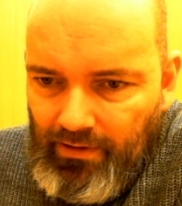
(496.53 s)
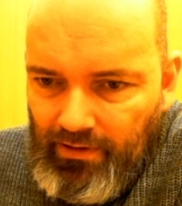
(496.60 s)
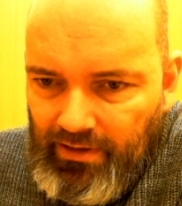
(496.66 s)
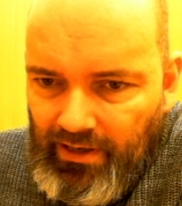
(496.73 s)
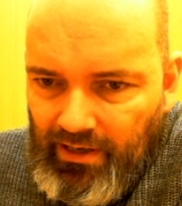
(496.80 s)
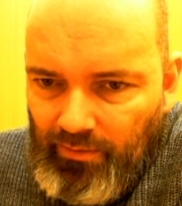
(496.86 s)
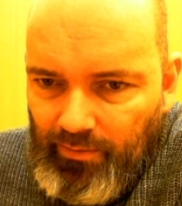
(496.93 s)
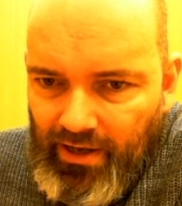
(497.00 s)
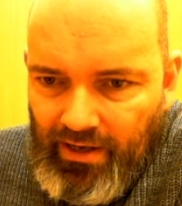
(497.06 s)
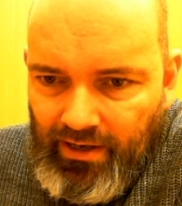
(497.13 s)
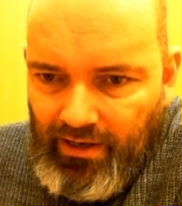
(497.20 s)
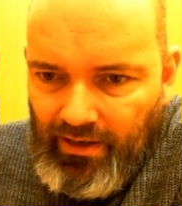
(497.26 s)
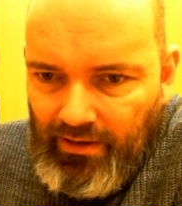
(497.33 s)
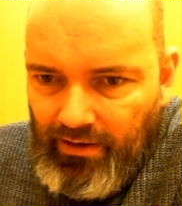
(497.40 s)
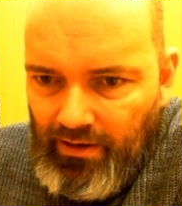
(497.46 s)
it back,
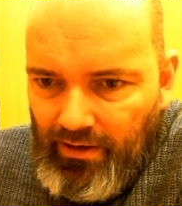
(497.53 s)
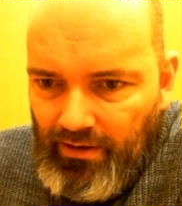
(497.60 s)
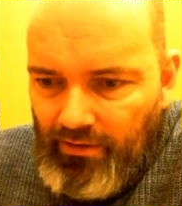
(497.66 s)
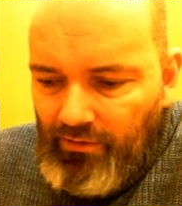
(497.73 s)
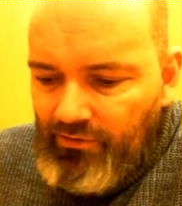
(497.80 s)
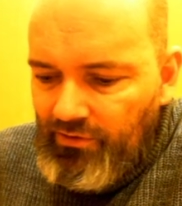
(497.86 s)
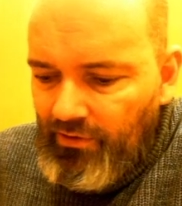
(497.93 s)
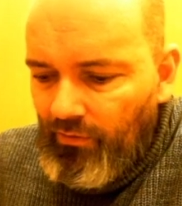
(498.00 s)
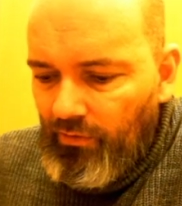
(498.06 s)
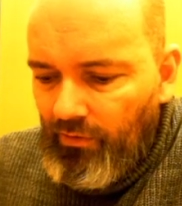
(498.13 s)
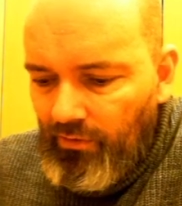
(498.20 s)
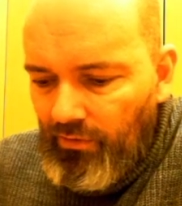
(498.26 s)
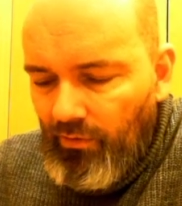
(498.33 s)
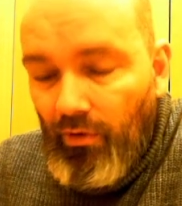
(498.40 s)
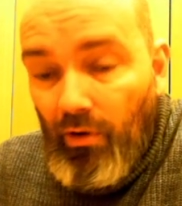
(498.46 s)
and, and he's long,
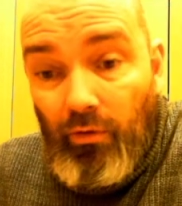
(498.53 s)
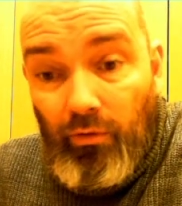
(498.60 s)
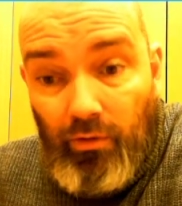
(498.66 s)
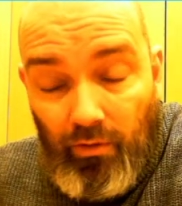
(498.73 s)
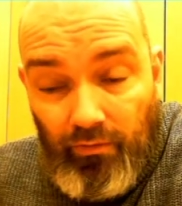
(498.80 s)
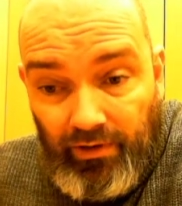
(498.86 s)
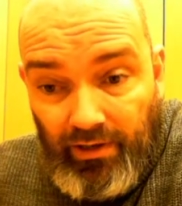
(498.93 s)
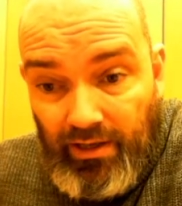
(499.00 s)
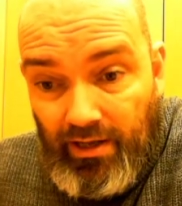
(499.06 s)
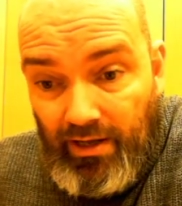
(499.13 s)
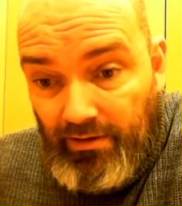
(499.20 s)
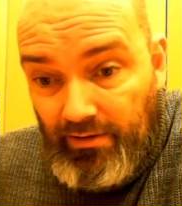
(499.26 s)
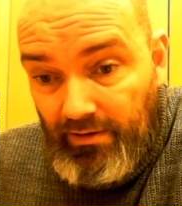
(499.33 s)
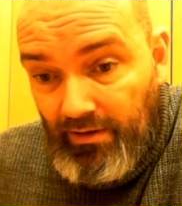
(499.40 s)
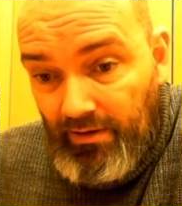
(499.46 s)
no longer covering
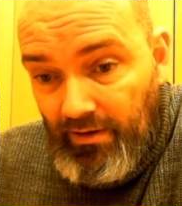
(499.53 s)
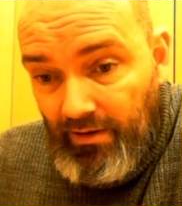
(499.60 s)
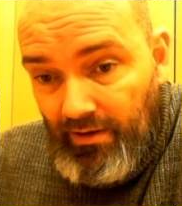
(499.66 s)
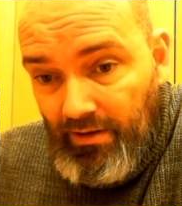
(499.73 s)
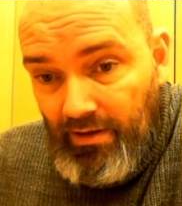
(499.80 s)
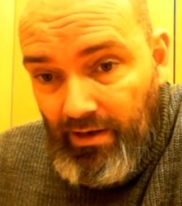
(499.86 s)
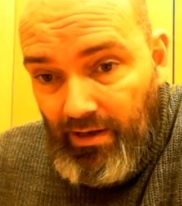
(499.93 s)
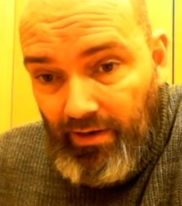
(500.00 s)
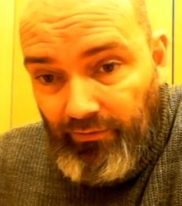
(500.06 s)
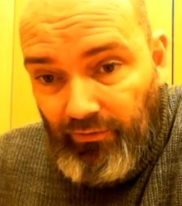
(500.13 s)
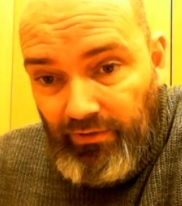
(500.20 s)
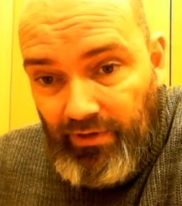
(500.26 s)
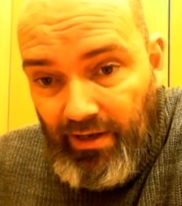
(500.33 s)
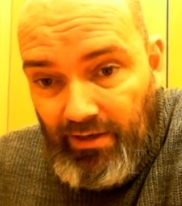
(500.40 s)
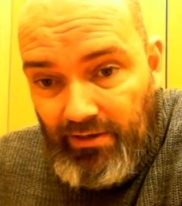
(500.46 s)
e8. And after
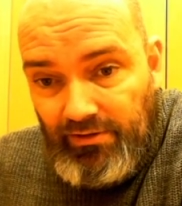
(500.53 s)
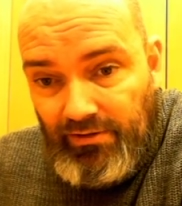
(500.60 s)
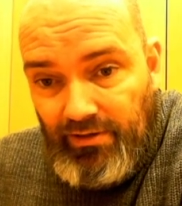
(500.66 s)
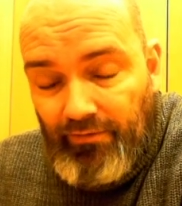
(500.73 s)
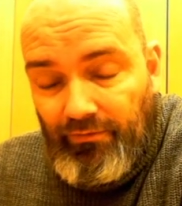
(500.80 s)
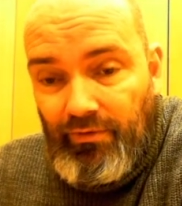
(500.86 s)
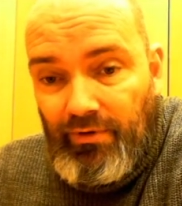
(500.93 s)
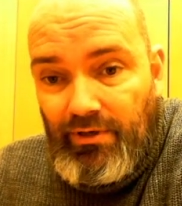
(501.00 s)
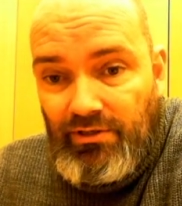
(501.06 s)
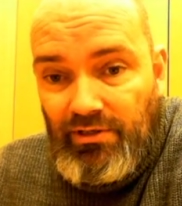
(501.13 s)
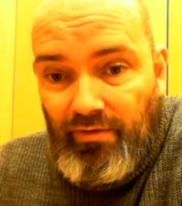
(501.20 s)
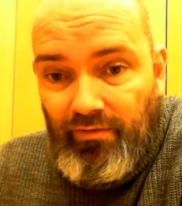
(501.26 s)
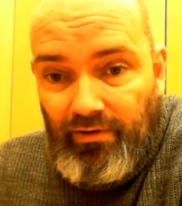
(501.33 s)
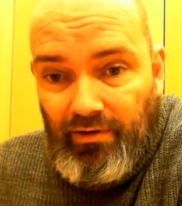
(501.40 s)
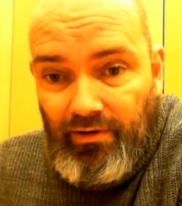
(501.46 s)
takes, after
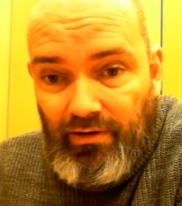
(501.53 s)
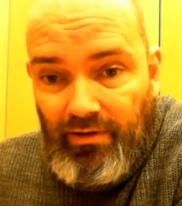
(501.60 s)
e7,